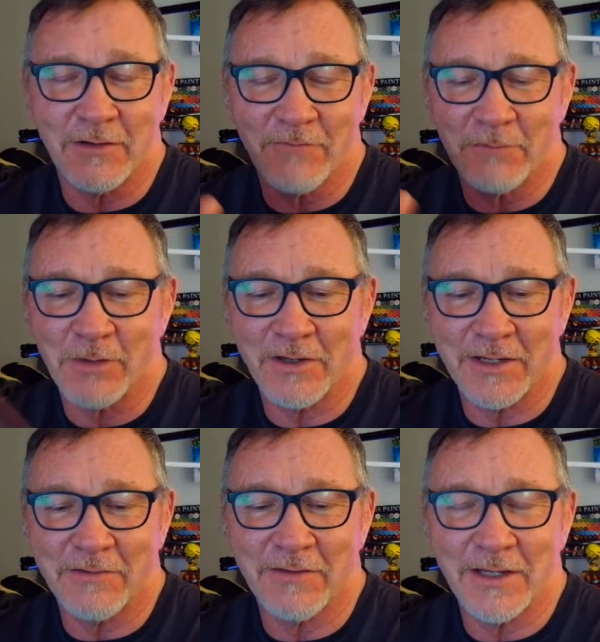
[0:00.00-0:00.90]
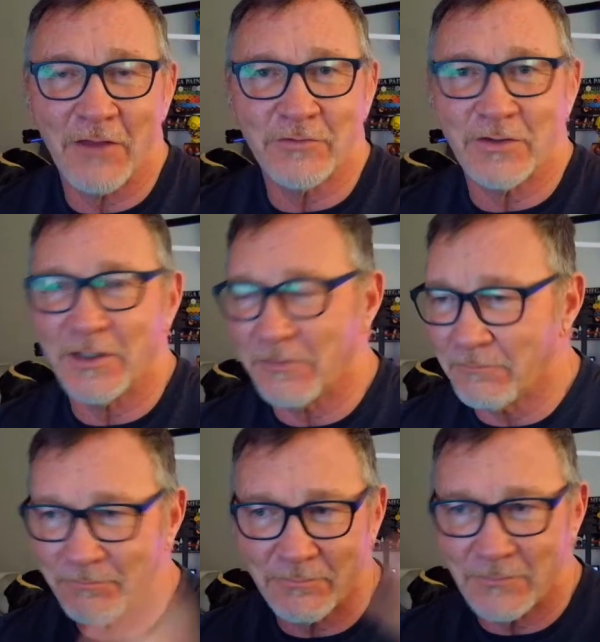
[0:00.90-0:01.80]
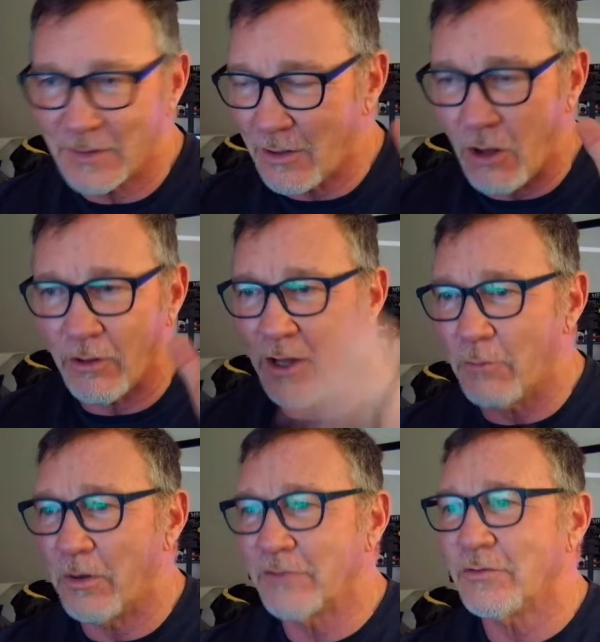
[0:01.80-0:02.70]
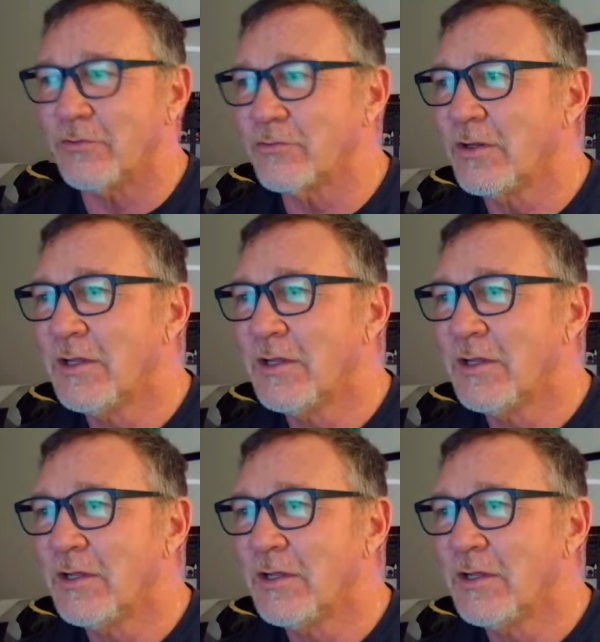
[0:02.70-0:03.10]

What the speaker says: If I plug anything else in, all hell breaks loose.